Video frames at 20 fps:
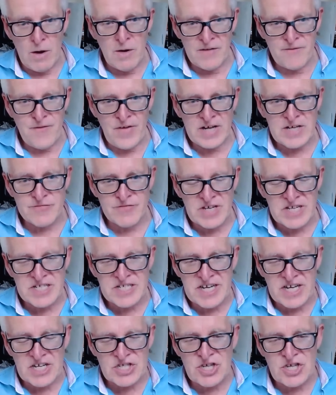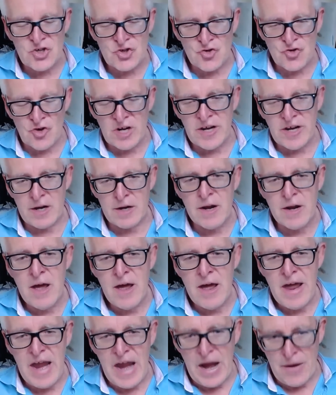know effectively 60 trillion
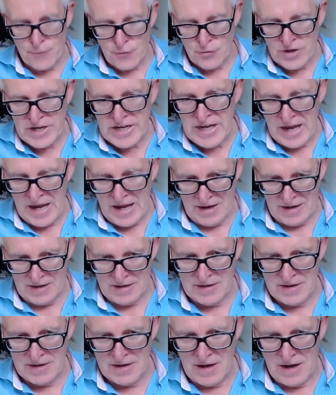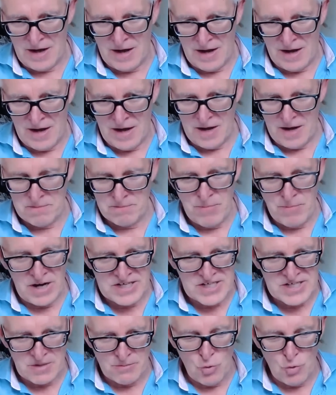every year uh, by
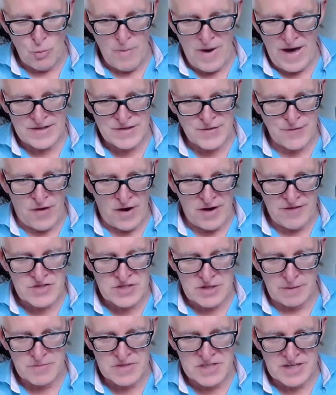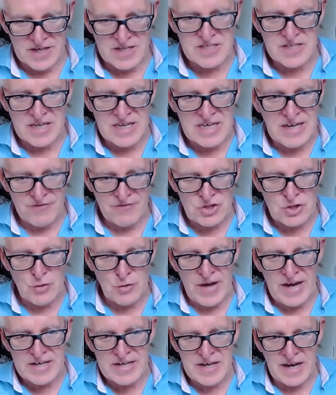simple maths. Five times 60 gives you
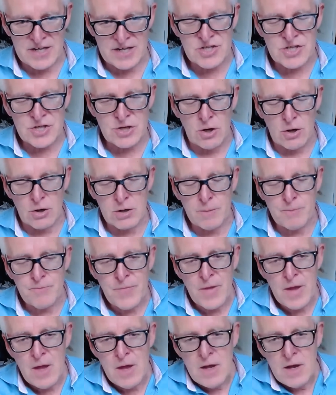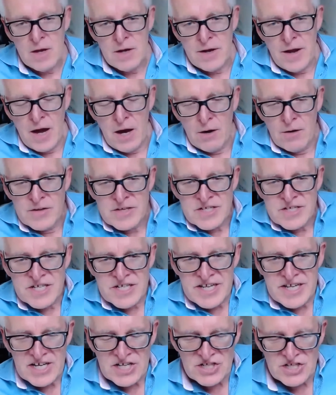that debt stock. Now,
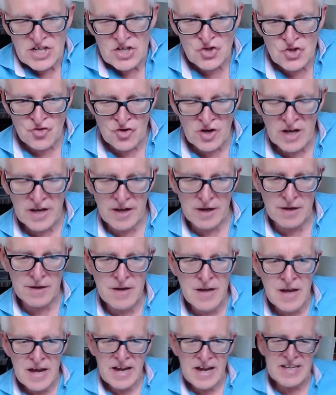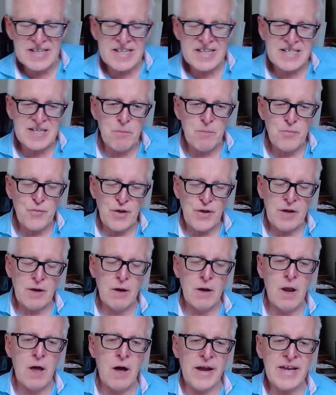60 trillion is something
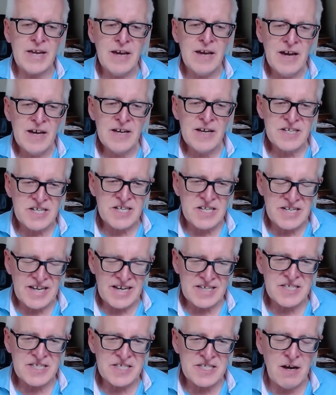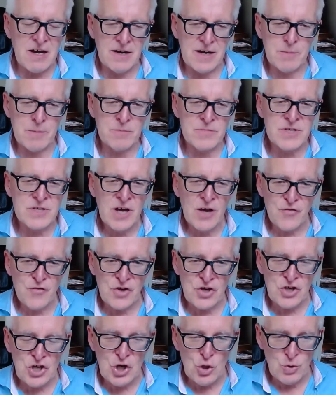like six times
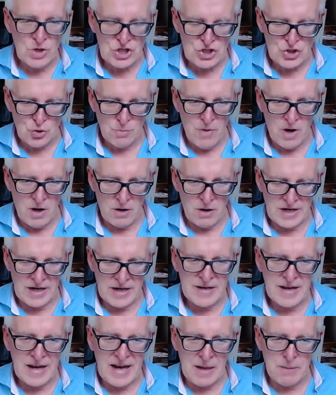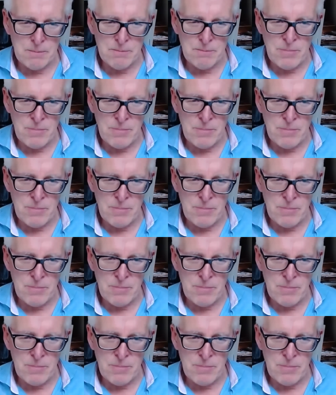the new issue market in